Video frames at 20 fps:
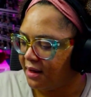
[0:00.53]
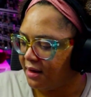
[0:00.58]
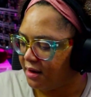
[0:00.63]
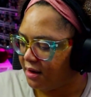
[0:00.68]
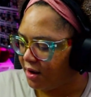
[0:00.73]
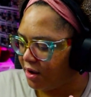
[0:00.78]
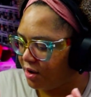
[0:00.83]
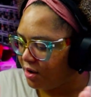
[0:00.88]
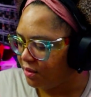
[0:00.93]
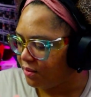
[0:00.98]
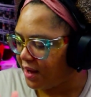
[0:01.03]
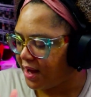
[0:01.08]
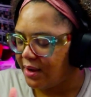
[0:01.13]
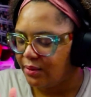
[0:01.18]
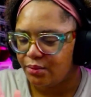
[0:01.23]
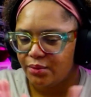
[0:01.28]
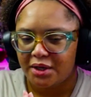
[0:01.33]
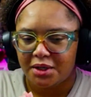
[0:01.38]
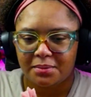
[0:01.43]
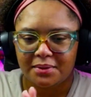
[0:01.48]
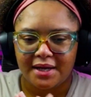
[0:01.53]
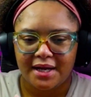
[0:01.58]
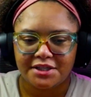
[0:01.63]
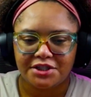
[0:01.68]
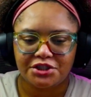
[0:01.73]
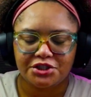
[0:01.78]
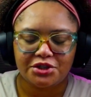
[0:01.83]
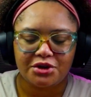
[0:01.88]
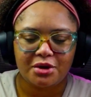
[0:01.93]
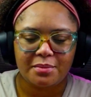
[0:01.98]
All right, what up, guys?
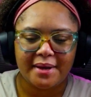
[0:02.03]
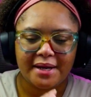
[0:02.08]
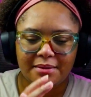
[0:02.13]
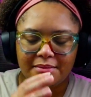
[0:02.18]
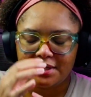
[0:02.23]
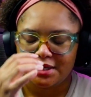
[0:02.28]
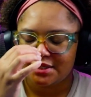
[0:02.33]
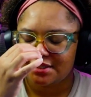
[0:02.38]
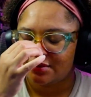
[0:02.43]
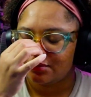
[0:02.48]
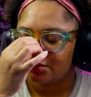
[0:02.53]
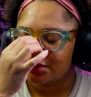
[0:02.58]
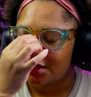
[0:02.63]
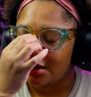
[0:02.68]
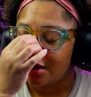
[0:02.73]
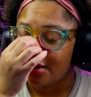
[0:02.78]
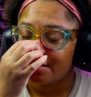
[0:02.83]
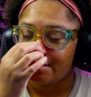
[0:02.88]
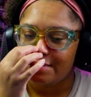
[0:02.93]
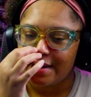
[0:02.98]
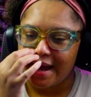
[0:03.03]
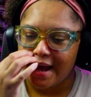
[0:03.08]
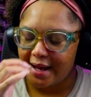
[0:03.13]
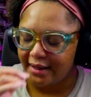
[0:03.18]
It's your girl, ManicMeeks, and we are back.